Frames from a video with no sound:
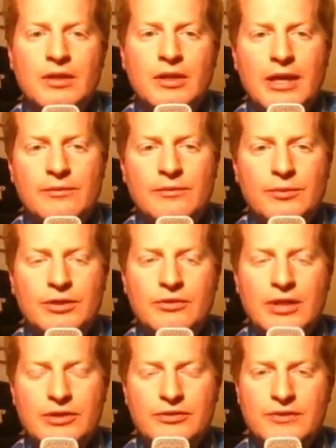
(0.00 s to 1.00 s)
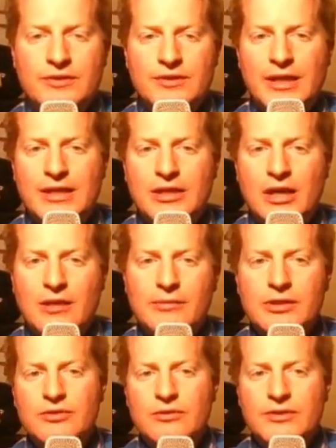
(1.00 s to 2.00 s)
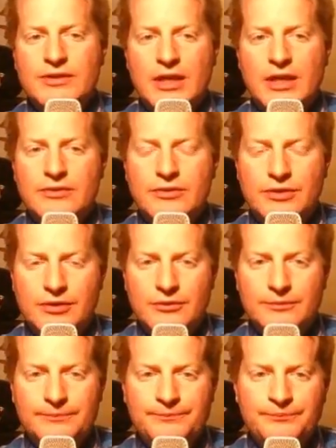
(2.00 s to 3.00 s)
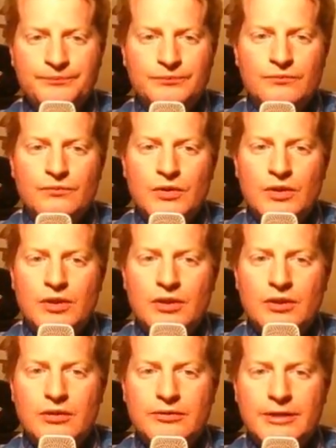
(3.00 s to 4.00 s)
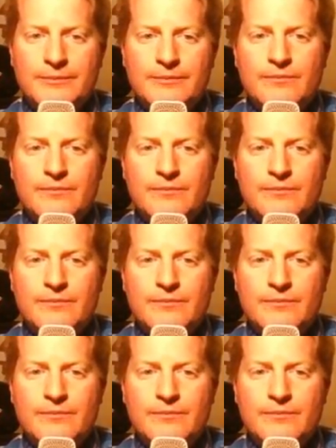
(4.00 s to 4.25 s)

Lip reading: And we know nitrogen's a diatomic, so it's N2. Okay.